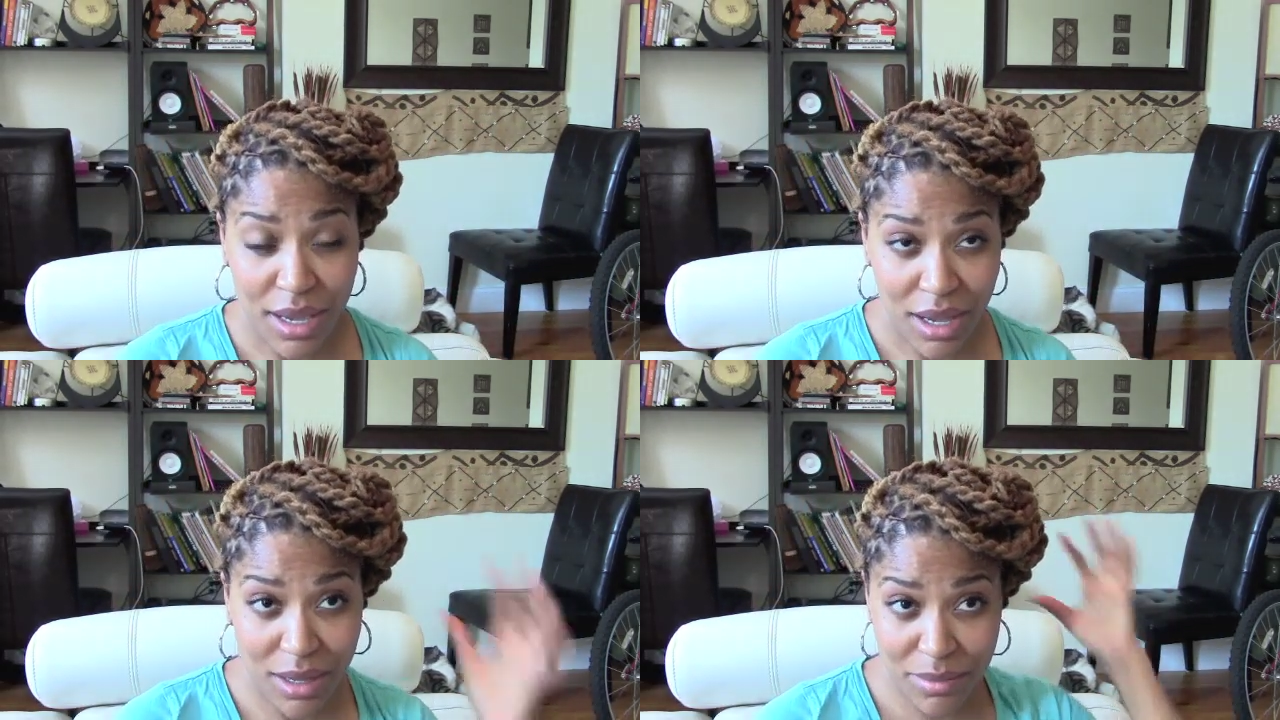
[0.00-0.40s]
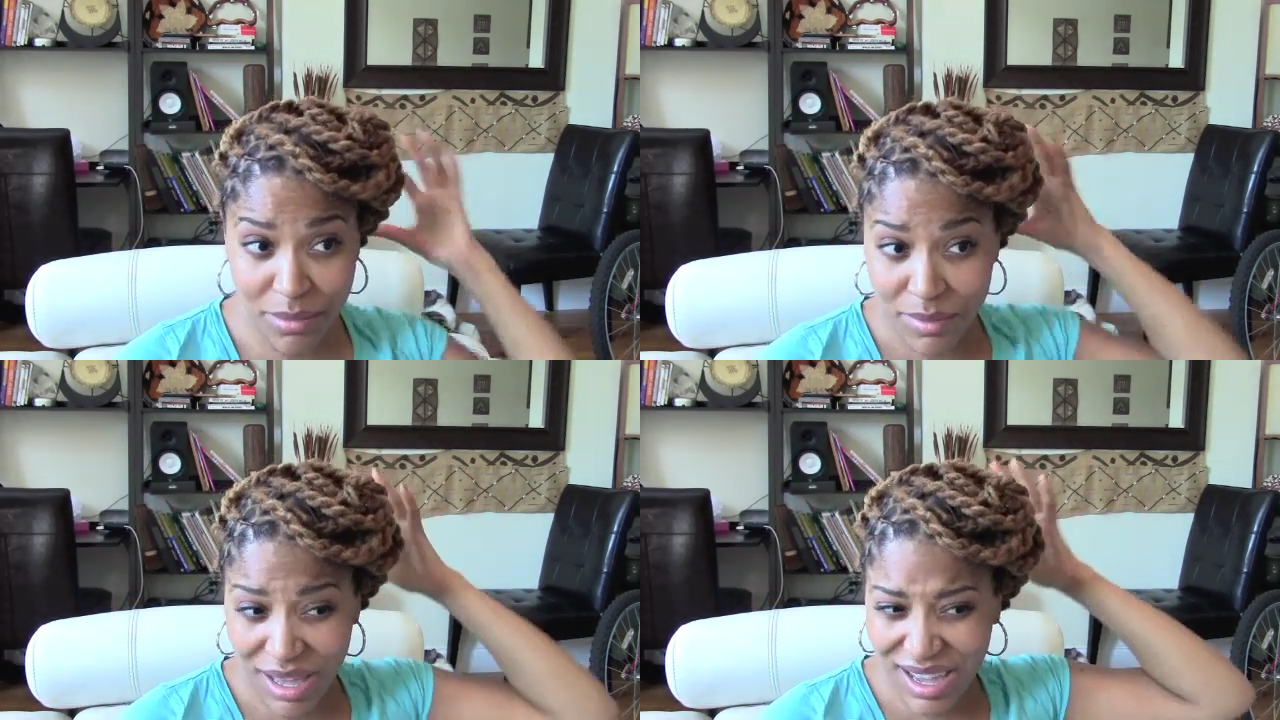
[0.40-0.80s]

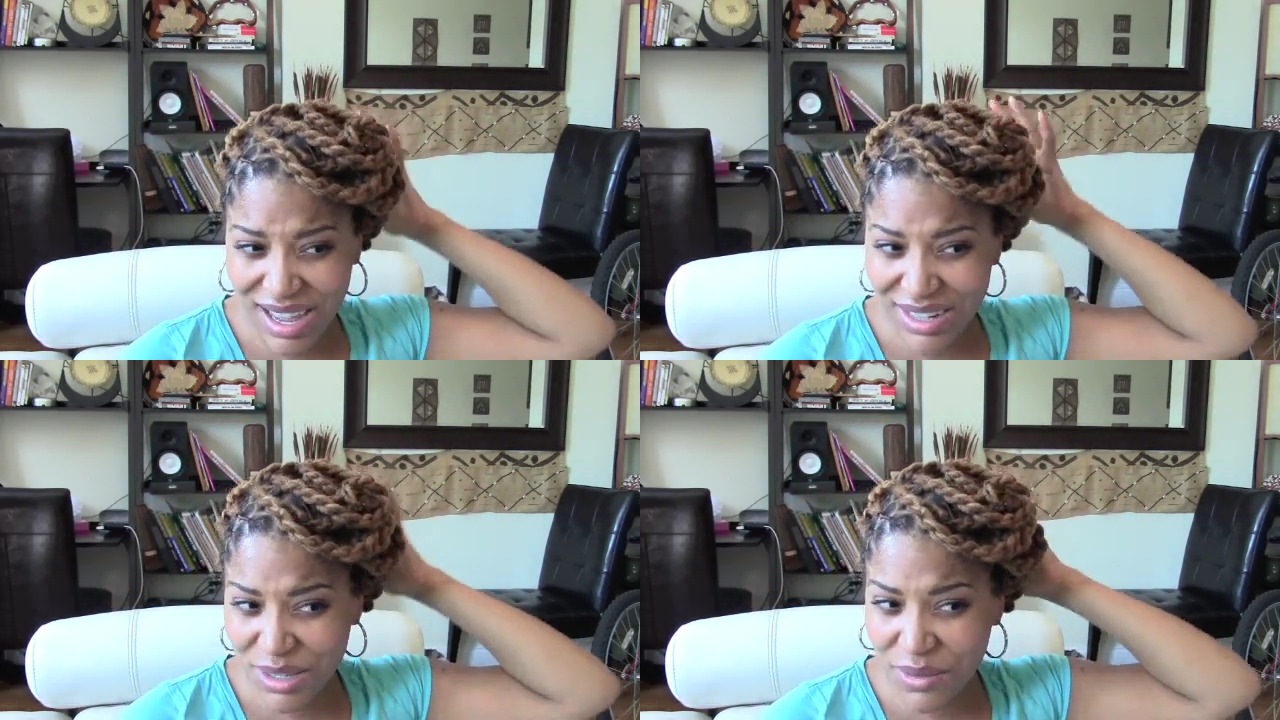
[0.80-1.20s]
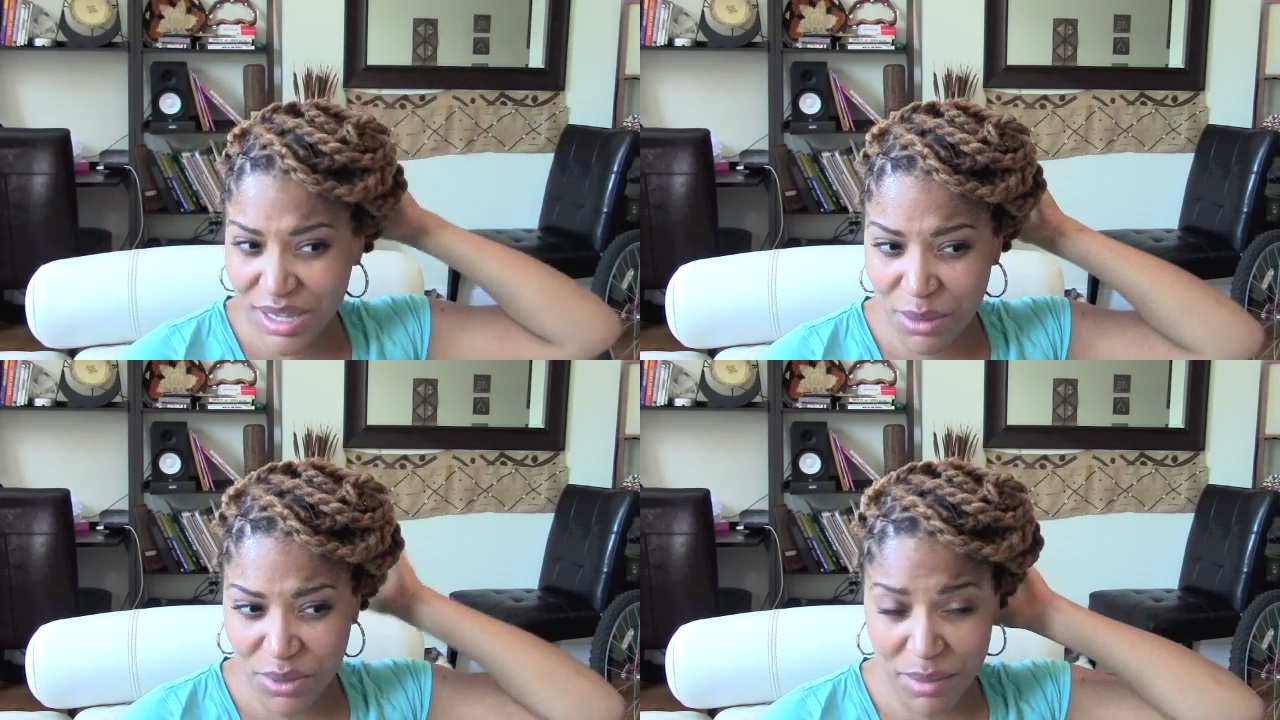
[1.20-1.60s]
I kind of just feel like I
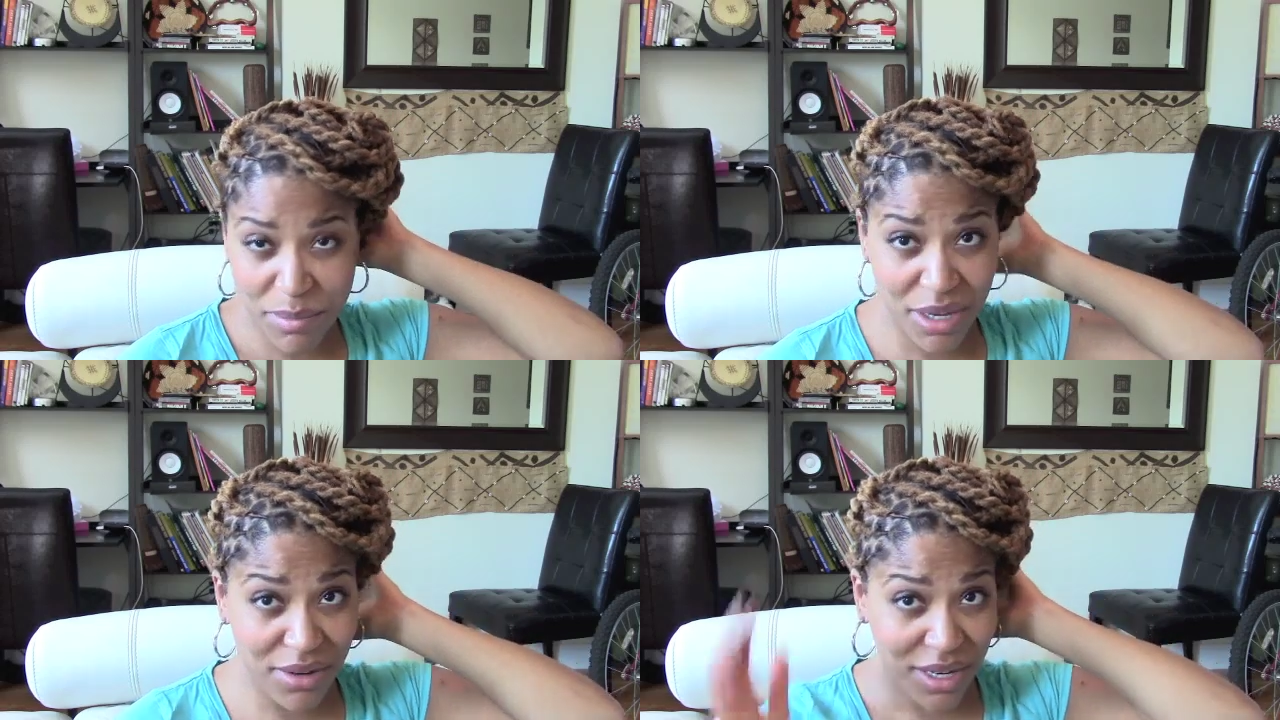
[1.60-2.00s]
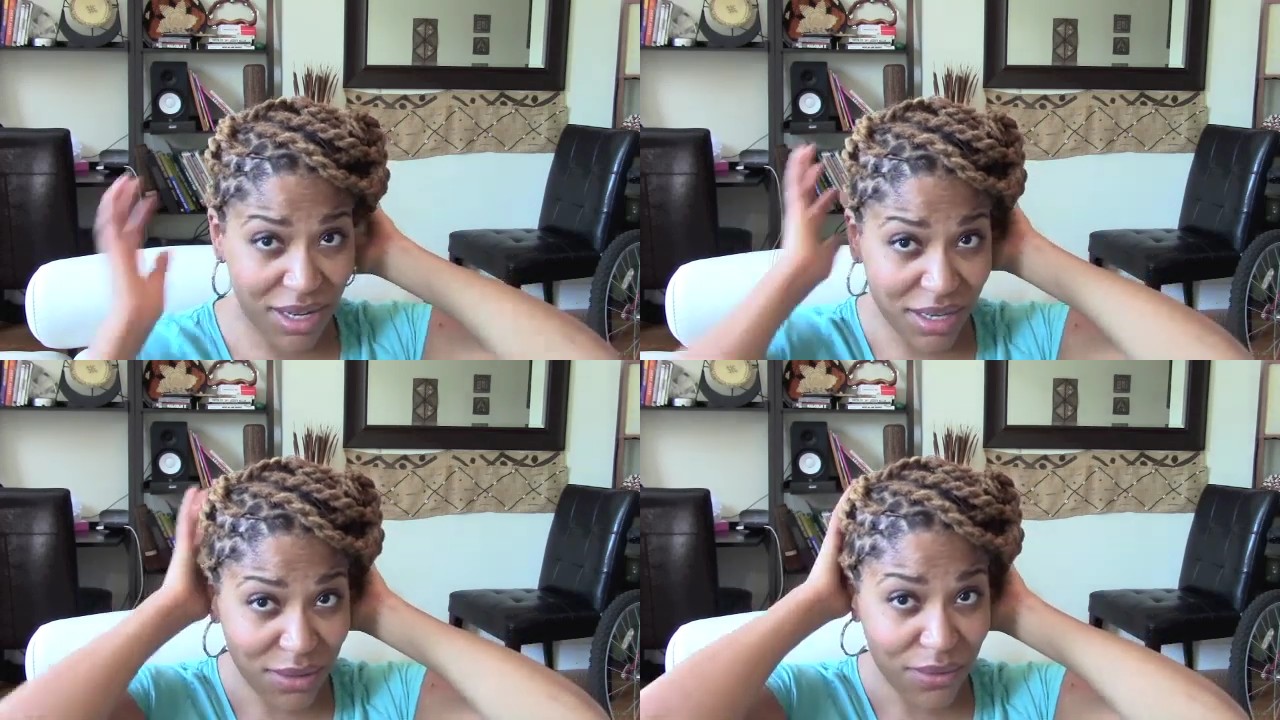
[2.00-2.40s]
want it bigger and
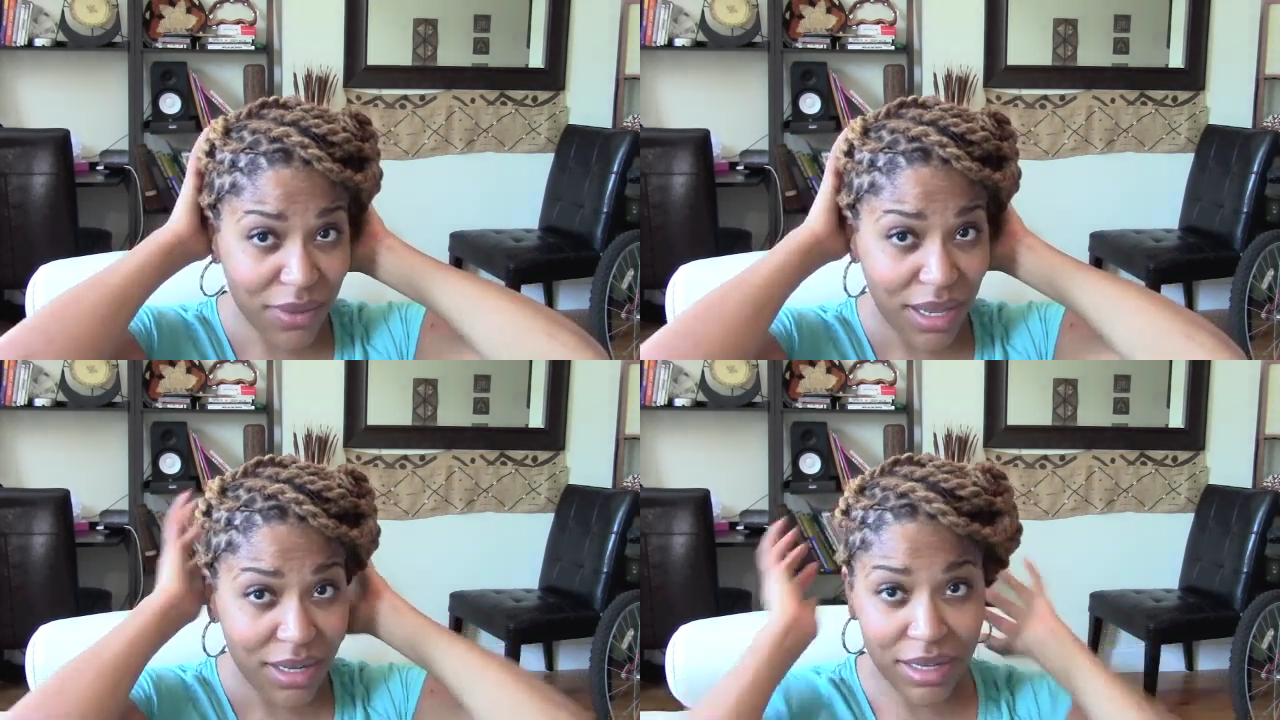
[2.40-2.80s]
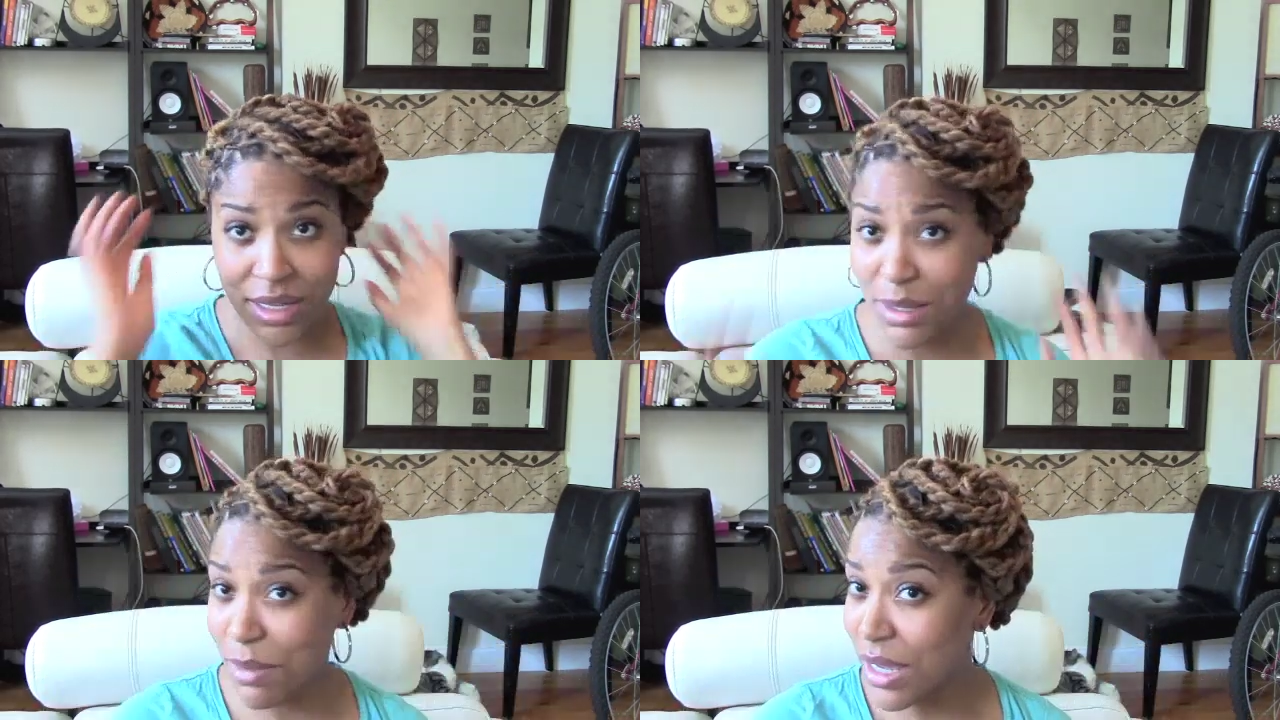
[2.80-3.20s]
not so flat
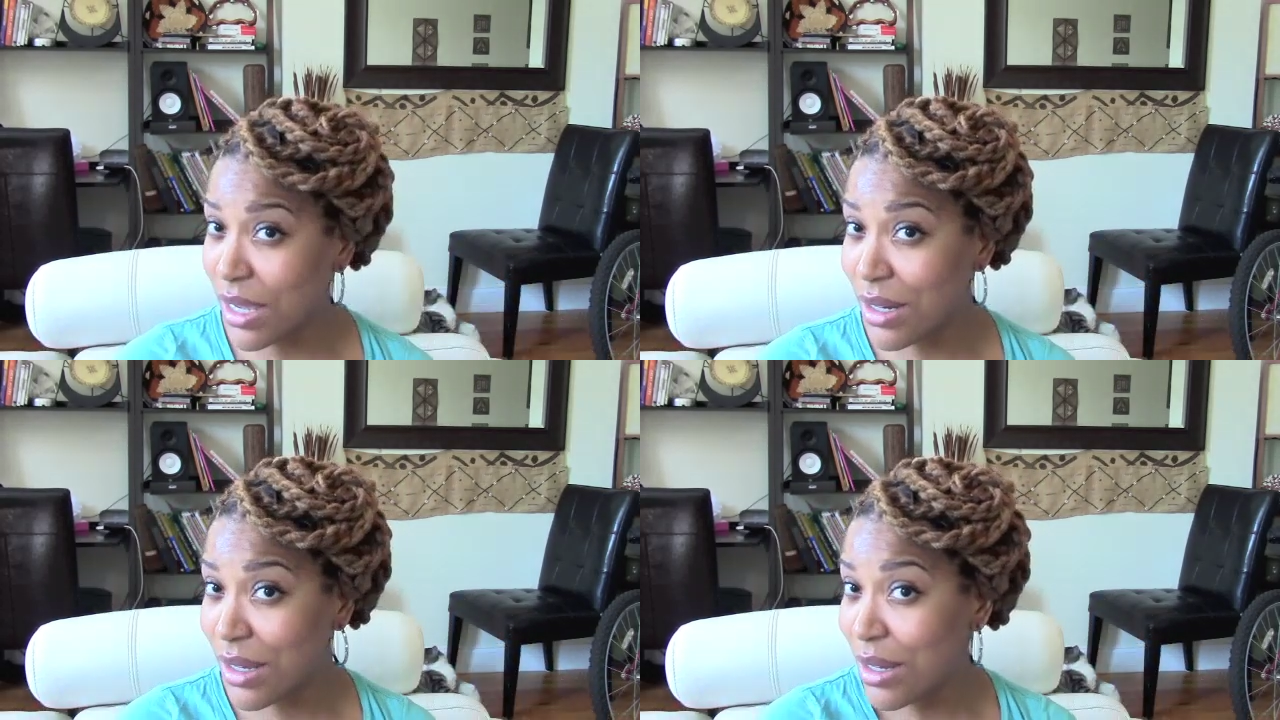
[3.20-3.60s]
against my head.